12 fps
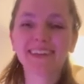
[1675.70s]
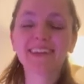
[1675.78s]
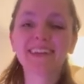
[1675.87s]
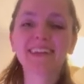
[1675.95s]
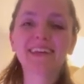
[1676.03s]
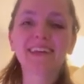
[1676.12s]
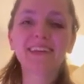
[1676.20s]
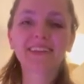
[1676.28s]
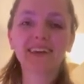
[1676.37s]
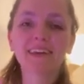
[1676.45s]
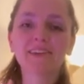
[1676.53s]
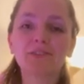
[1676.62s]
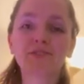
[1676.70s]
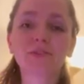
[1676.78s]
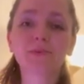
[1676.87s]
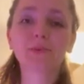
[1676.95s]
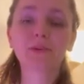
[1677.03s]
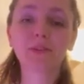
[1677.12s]
the
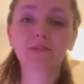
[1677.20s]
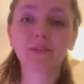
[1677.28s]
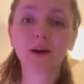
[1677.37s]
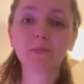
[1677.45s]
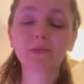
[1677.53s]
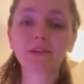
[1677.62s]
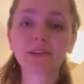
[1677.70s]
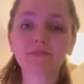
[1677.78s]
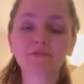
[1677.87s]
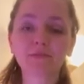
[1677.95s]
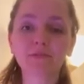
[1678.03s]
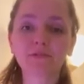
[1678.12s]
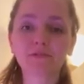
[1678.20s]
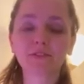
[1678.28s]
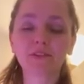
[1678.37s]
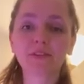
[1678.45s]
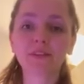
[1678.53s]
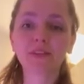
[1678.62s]
energy will evaporate from your
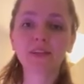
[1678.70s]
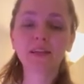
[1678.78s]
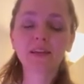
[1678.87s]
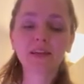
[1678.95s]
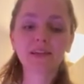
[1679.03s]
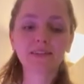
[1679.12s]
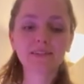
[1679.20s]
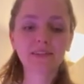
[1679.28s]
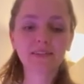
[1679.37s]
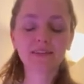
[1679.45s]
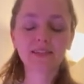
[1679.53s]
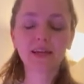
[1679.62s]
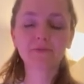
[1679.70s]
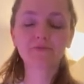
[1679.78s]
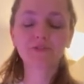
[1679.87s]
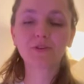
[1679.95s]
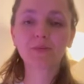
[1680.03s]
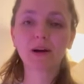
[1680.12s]
field it takes time for
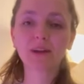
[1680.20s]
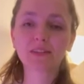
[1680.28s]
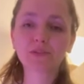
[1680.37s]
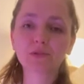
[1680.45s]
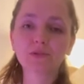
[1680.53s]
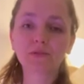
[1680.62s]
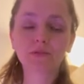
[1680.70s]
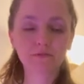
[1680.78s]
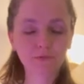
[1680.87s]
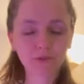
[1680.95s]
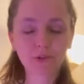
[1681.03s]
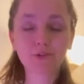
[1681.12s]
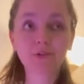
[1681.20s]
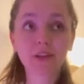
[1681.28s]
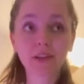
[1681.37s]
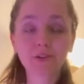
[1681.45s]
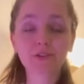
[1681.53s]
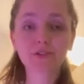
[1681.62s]
body to, for your
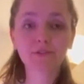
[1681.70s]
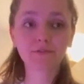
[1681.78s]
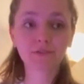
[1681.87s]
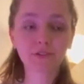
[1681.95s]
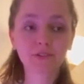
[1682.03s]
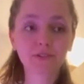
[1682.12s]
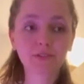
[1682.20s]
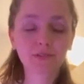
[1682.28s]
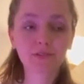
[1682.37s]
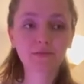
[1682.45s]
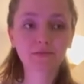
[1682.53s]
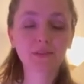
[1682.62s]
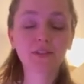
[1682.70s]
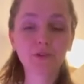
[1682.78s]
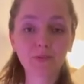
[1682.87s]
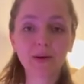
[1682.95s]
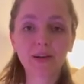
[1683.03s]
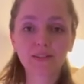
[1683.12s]
energy field in
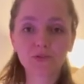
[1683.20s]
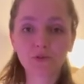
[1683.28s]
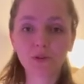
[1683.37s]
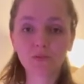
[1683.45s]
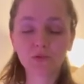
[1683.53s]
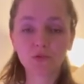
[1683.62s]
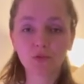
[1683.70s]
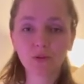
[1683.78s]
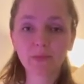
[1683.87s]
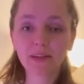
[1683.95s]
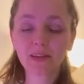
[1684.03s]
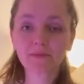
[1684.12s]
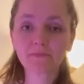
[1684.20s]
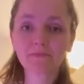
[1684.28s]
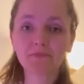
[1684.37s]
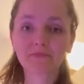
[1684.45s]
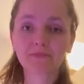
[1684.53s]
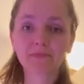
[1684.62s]
your body to absorb it
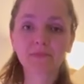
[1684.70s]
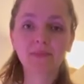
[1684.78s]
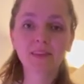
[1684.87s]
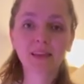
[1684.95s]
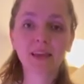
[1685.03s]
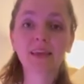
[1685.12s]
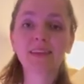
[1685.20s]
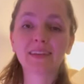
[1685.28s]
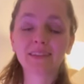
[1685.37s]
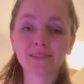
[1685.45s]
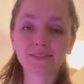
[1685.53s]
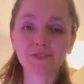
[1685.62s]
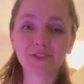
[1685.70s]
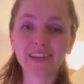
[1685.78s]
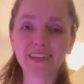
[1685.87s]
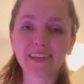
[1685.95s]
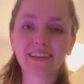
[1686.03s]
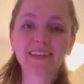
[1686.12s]
and integrate
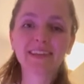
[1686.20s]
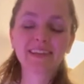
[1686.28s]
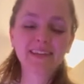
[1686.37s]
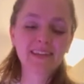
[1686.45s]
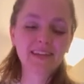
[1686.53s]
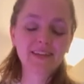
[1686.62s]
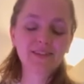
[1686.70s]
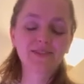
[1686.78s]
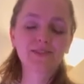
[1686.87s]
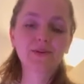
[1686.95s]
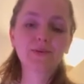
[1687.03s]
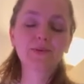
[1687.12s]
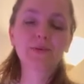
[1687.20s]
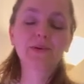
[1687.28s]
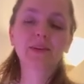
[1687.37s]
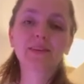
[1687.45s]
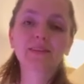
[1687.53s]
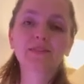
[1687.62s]
it. So what
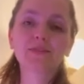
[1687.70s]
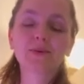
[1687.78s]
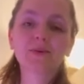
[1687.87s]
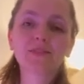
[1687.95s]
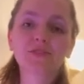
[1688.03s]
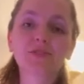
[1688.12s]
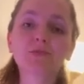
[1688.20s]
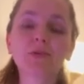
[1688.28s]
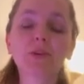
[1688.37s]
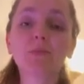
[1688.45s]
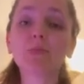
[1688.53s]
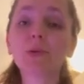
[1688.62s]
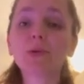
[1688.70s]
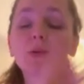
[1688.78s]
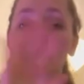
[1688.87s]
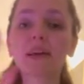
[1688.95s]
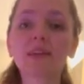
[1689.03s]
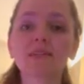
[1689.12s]
we're gonna do is just put a blue
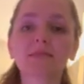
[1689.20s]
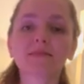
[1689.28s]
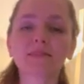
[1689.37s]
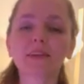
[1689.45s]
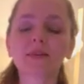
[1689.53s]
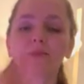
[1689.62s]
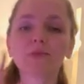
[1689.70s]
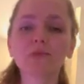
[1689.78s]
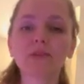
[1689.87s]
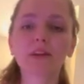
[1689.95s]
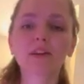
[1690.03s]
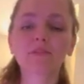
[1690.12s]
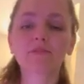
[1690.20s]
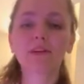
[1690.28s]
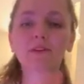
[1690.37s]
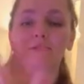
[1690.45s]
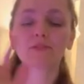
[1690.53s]
light, light blue light around